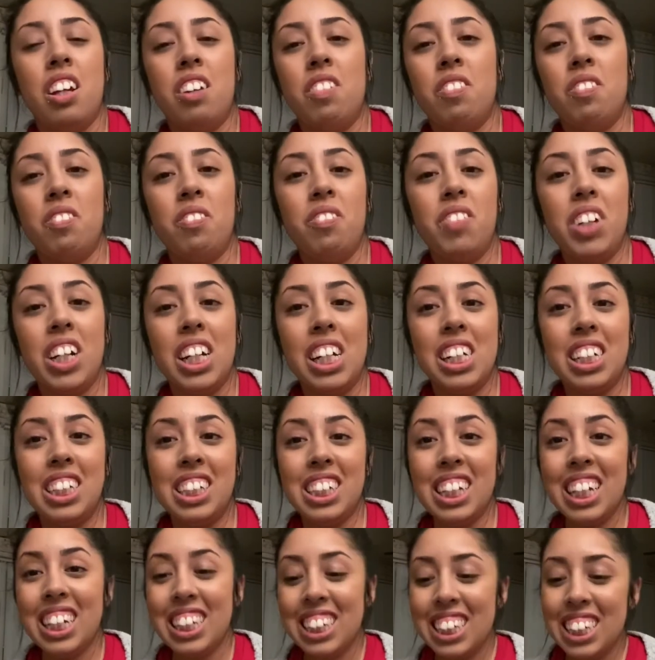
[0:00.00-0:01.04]
But
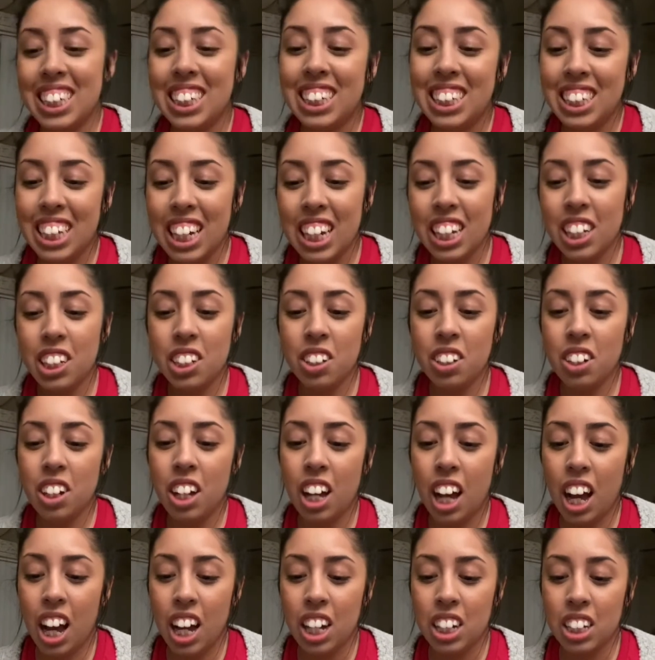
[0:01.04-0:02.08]
today
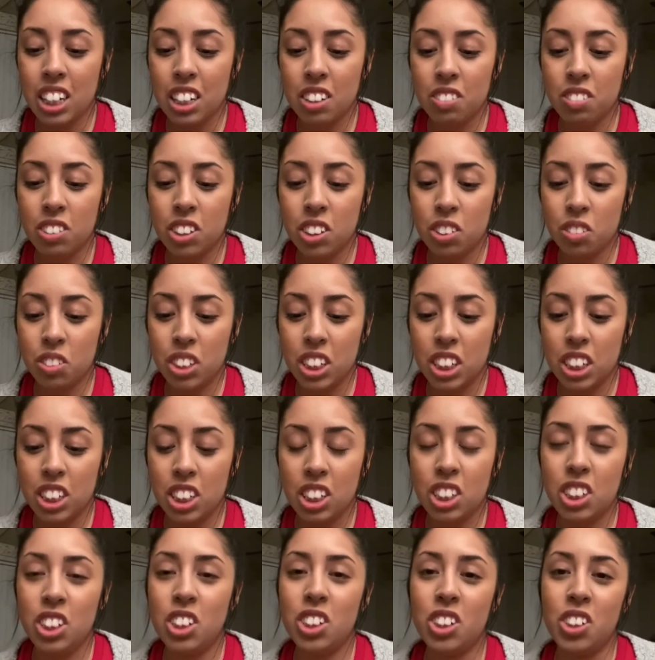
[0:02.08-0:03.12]
I am switching
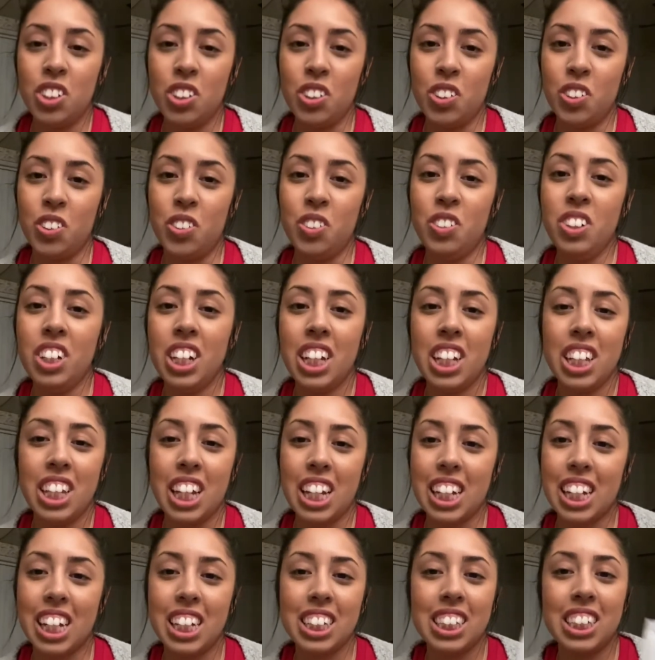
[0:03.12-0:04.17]
to, like I
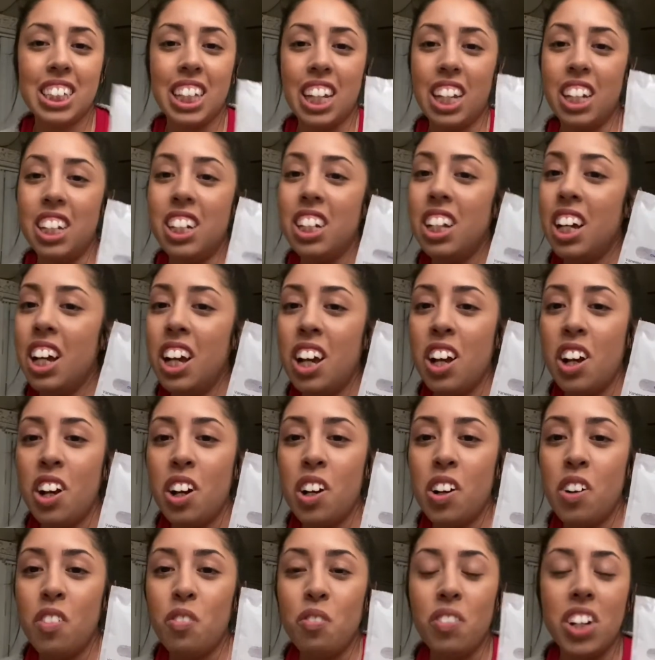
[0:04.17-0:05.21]
said,
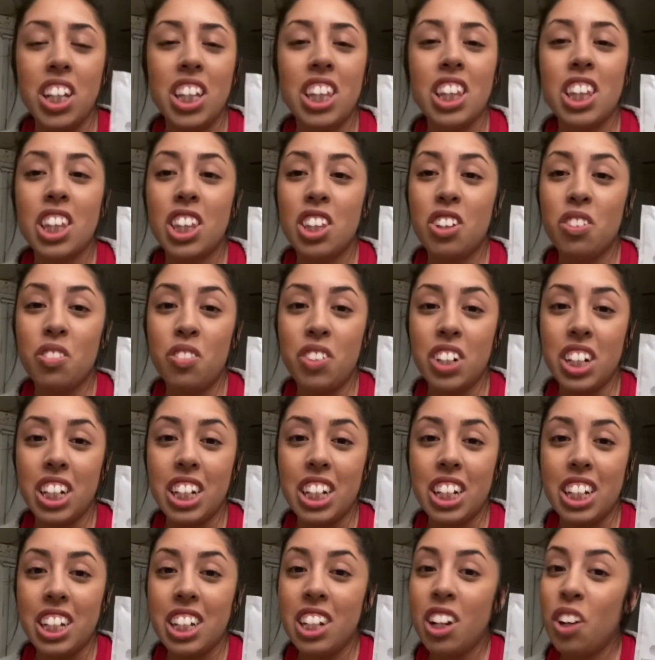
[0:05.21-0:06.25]
month
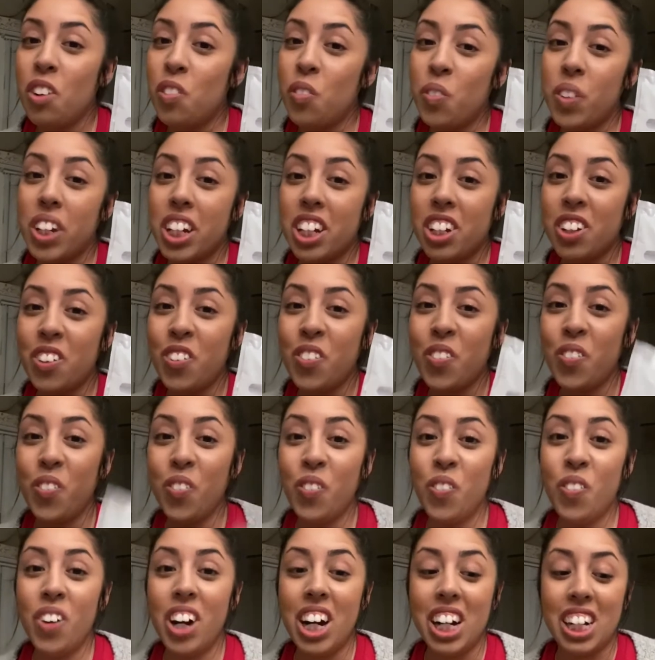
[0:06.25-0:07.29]
3, week
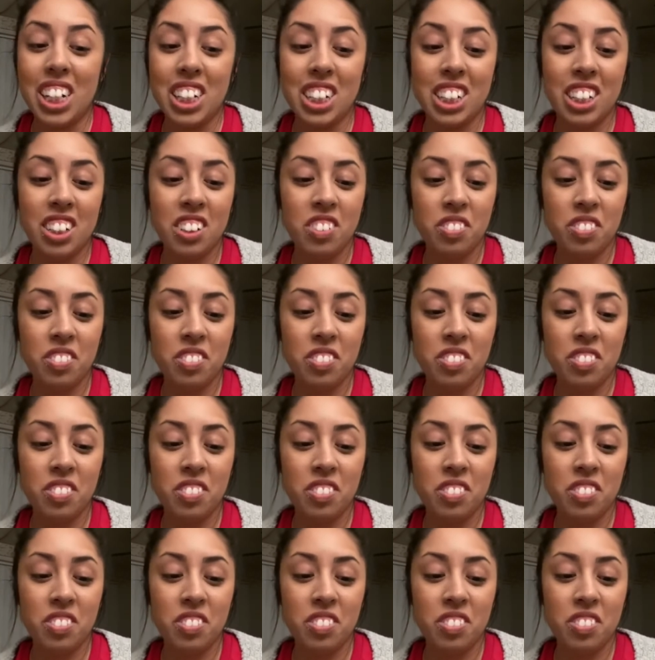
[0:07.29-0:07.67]
1.